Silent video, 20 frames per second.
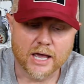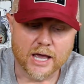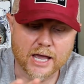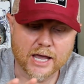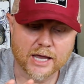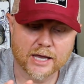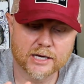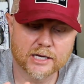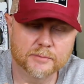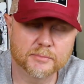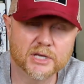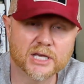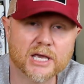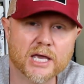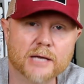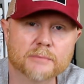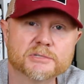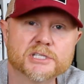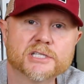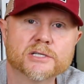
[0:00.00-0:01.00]
And it
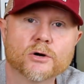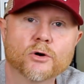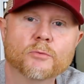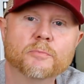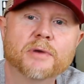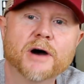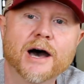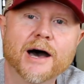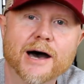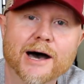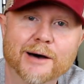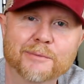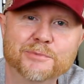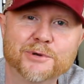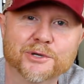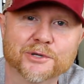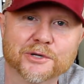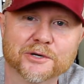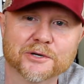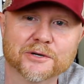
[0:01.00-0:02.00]
became so
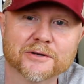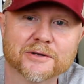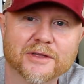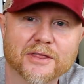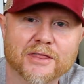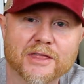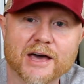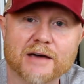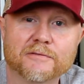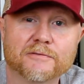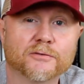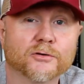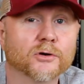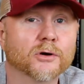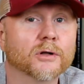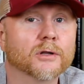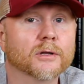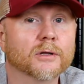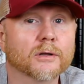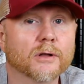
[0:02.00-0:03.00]
popular that for
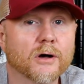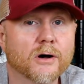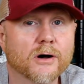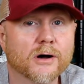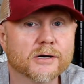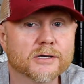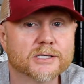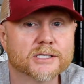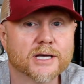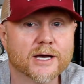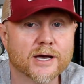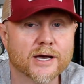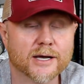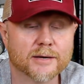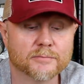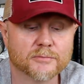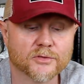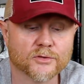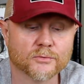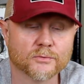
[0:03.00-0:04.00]
a long
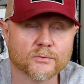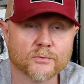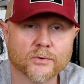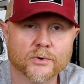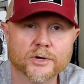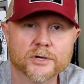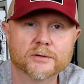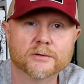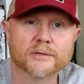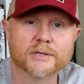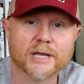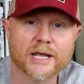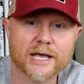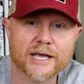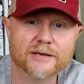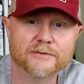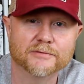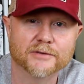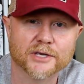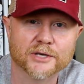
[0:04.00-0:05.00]
time, the Royal
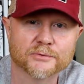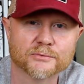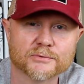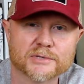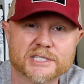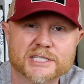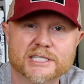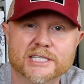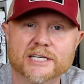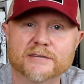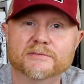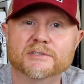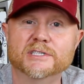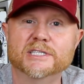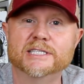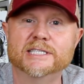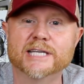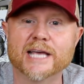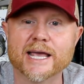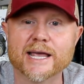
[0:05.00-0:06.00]
Navy
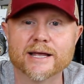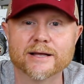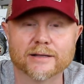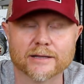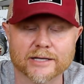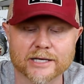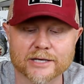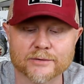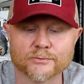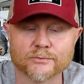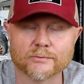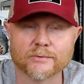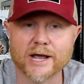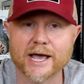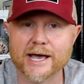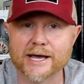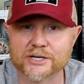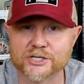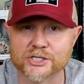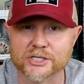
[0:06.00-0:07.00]
received daily
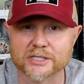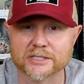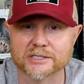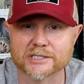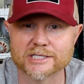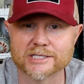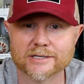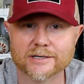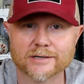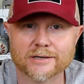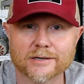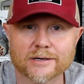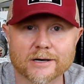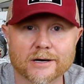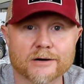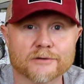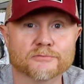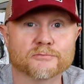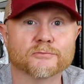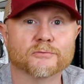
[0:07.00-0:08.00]
rations
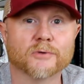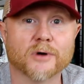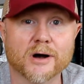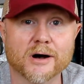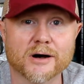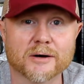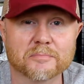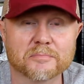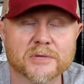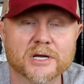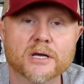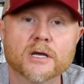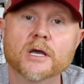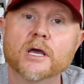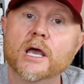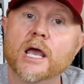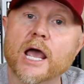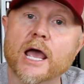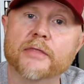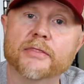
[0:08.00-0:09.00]
of rum.
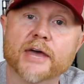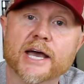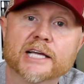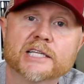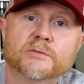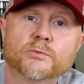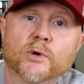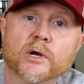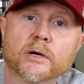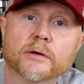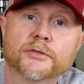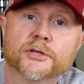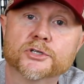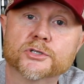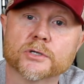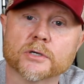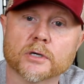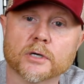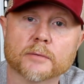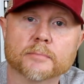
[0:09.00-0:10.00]
And that's where the
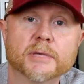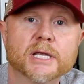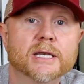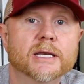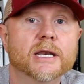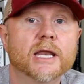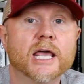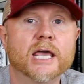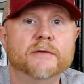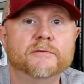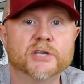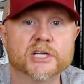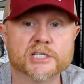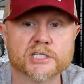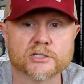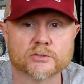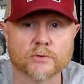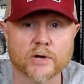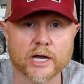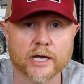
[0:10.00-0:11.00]
term Navy
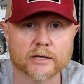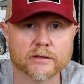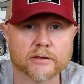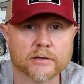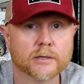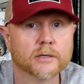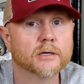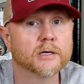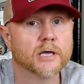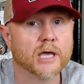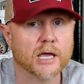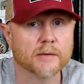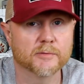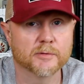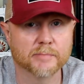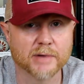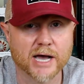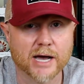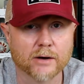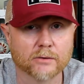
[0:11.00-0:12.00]
strength came
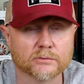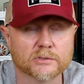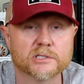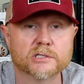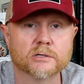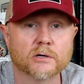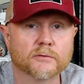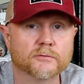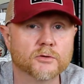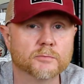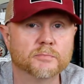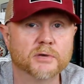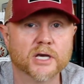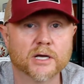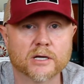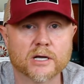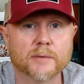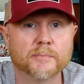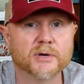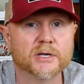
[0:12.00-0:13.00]
about. So if you
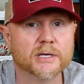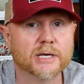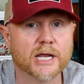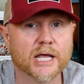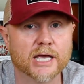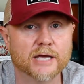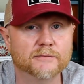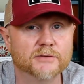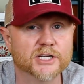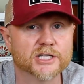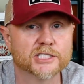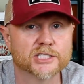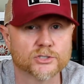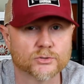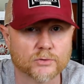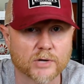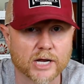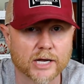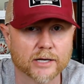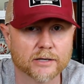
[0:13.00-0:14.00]
pick up a Navy
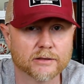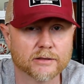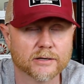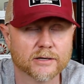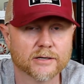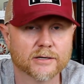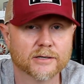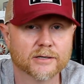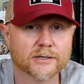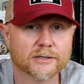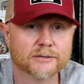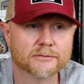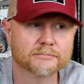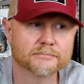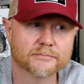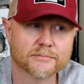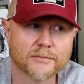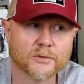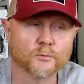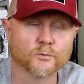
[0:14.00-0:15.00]
strength
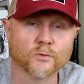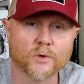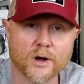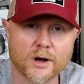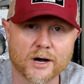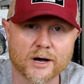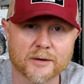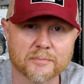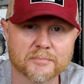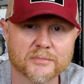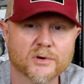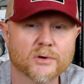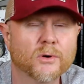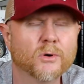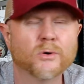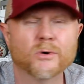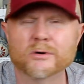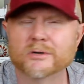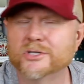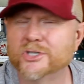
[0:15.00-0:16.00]
rum,
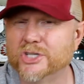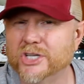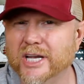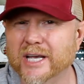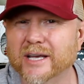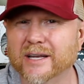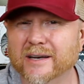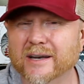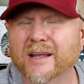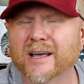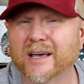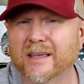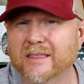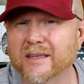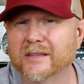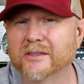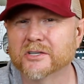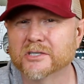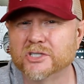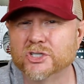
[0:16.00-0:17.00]
or gin, I
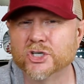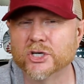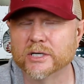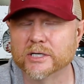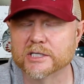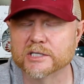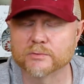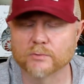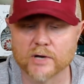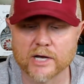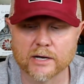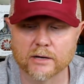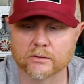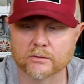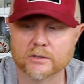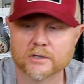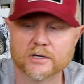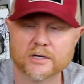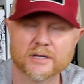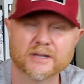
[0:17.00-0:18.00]
think there's gin as
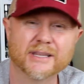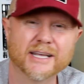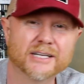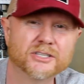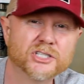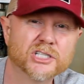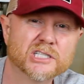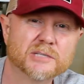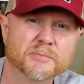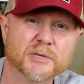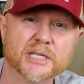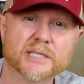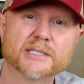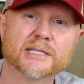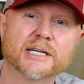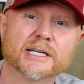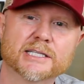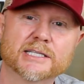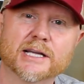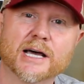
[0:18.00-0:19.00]
well, that just means
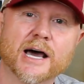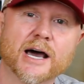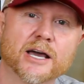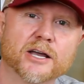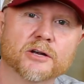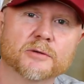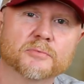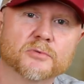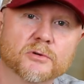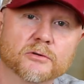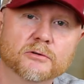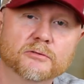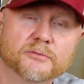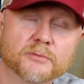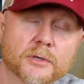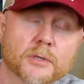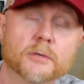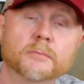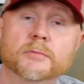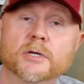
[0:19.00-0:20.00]
that it's a higher proof,
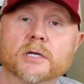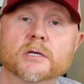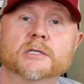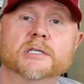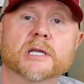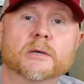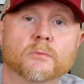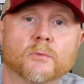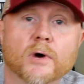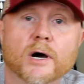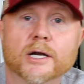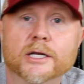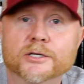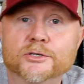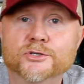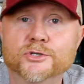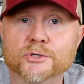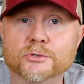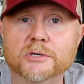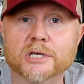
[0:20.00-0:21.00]
because they
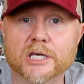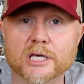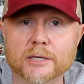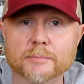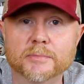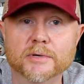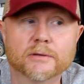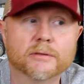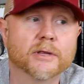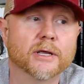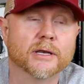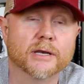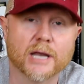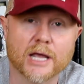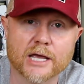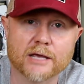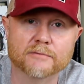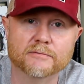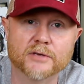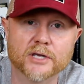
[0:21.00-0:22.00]
wanted to keep the
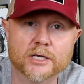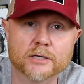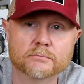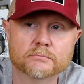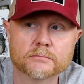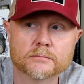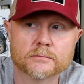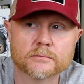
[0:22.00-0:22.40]
Navy